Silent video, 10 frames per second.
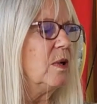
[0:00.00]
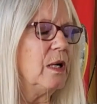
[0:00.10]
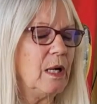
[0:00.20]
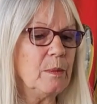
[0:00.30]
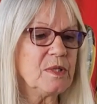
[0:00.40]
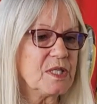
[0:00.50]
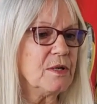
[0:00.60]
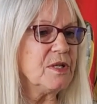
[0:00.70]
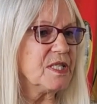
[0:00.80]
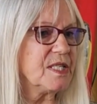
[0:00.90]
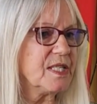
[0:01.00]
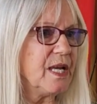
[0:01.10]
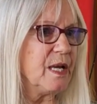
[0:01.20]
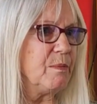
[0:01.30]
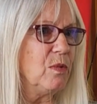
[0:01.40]
I was going to
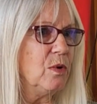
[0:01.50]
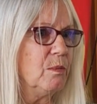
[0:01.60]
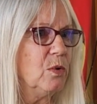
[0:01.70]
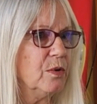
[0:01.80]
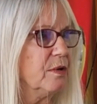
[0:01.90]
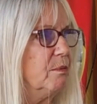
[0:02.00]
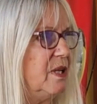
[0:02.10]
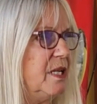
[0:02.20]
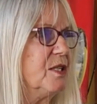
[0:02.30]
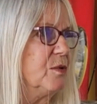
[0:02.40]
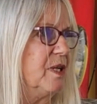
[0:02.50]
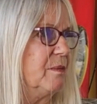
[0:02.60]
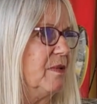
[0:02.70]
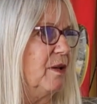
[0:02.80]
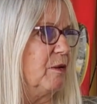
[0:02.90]
say more than me
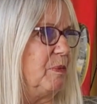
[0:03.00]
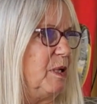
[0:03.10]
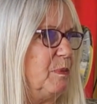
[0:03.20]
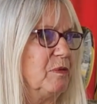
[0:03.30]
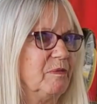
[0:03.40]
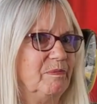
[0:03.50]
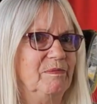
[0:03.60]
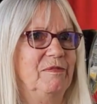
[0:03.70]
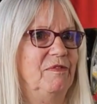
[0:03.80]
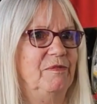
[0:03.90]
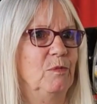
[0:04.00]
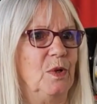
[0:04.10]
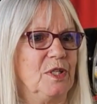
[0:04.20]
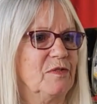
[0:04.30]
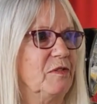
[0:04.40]
doing other people
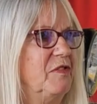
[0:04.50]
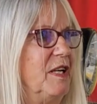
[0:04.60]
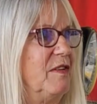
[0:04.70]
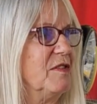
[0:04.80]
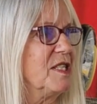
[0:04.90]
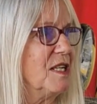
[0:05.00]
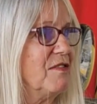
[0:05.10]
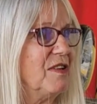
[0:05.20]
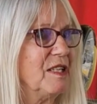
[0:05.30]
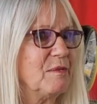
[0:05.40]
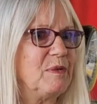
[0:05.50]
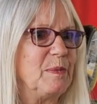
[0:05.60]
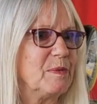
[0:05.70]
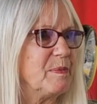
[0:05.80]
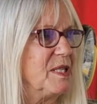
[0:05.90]
wonderful favours. I've had
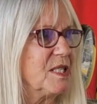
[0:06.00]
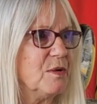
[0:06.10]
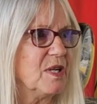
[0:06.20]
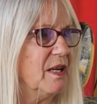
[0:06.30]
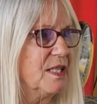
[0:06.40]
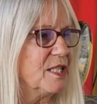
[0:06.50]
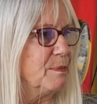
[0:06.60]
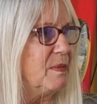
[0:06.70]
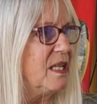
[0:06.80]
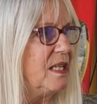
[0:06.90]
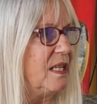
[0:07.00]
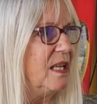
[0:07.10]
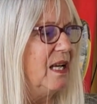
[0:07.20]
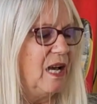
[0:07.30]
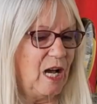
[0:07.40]
people be so kind to me.
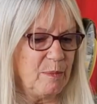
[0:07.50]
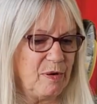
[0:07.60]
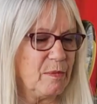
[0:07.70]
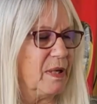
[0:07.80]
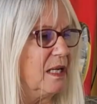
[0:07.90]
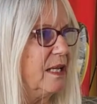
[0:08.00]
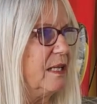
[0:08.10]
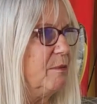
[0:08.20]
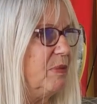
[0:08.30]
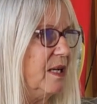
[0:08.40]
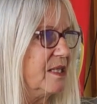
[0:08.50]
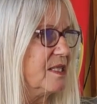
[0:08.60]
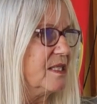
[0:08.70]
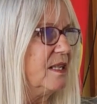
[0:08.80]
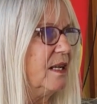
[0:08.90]
I broke my leg in
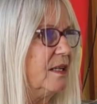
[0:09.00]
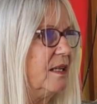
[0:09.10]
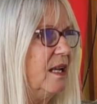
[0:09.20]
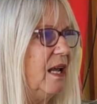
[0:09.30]
Pakistan.